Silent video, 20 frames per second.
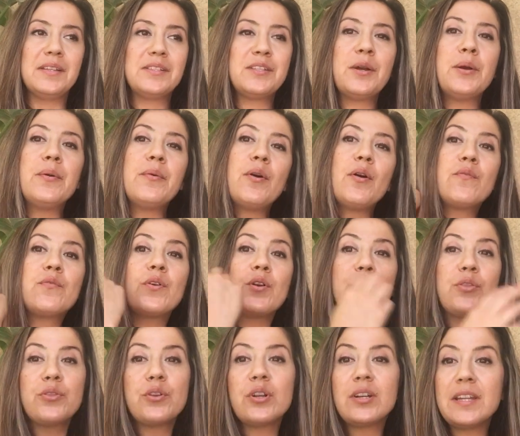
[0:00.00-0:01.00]
So for
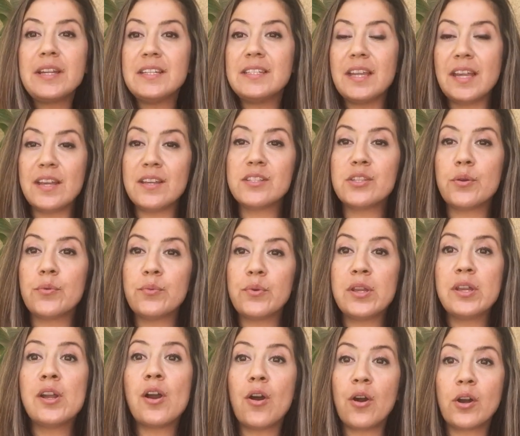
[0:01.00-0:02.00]
30 days,
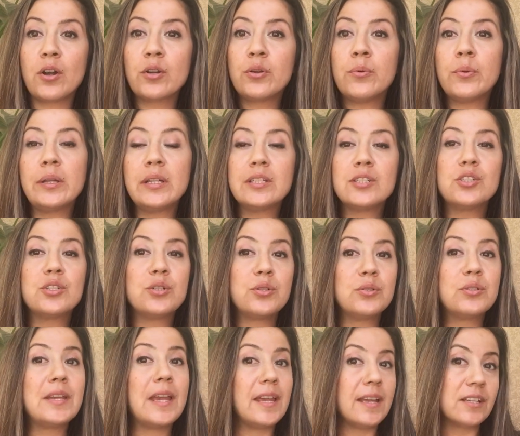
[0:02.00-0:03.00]
we are going to
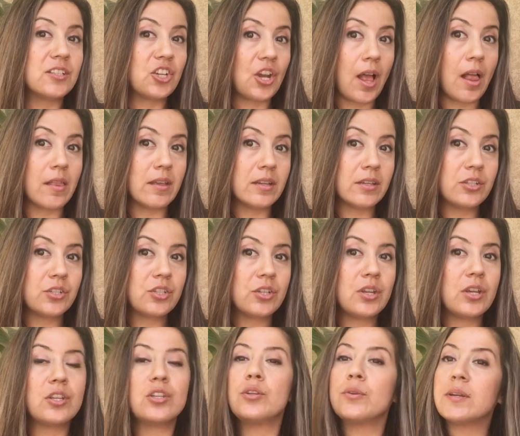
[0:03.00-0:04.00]
take a challenge,
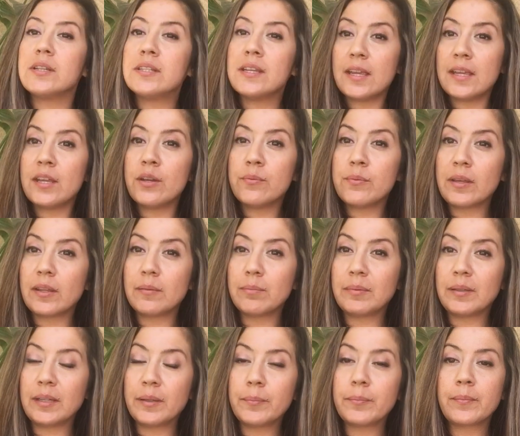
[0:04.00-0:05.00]
and you could take it with
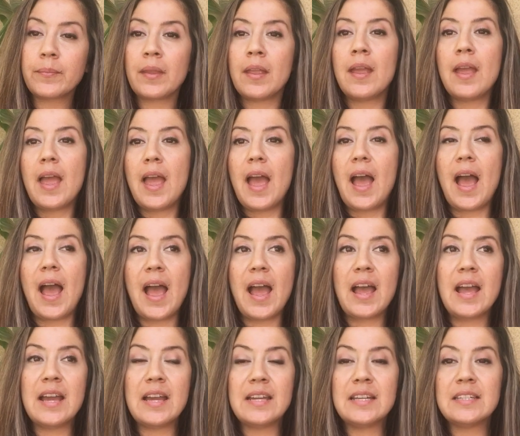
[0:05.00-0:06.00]
me,
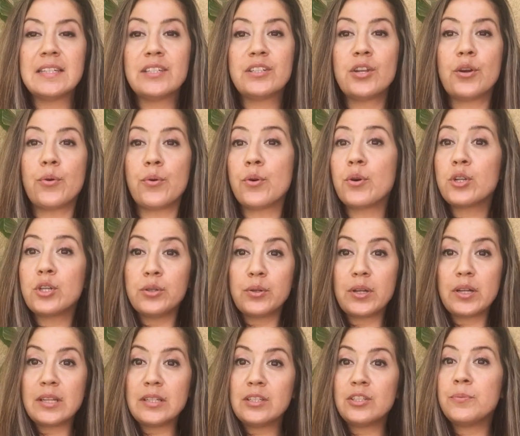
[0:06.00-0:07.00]
or you
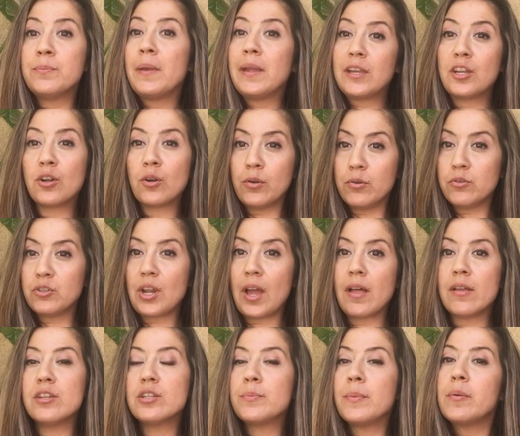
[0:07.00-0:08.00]
could make your own
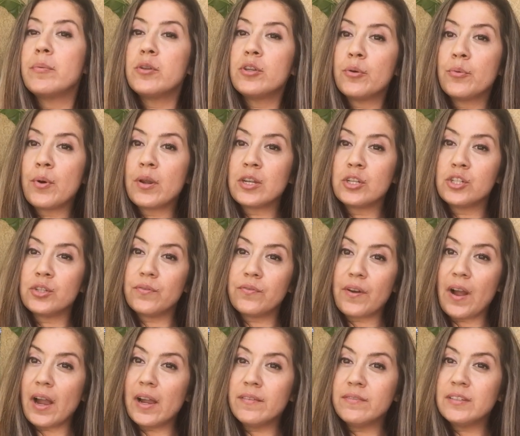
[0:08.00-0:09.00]
challenge. Maybe you'll want to do
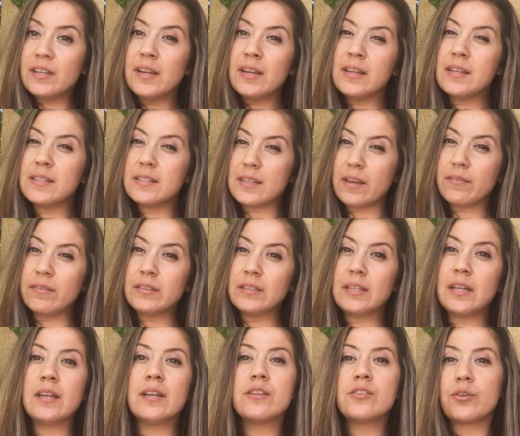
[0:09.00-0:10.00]
5 days, 7
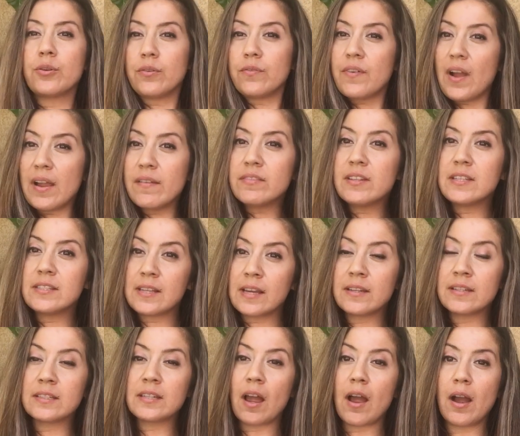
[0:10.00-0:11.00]
days, or 5 days
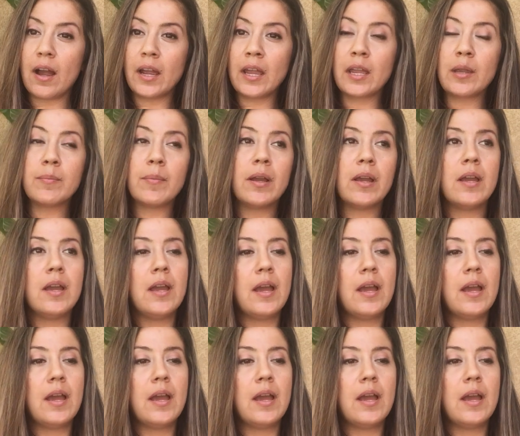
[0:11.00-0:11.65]
at a time.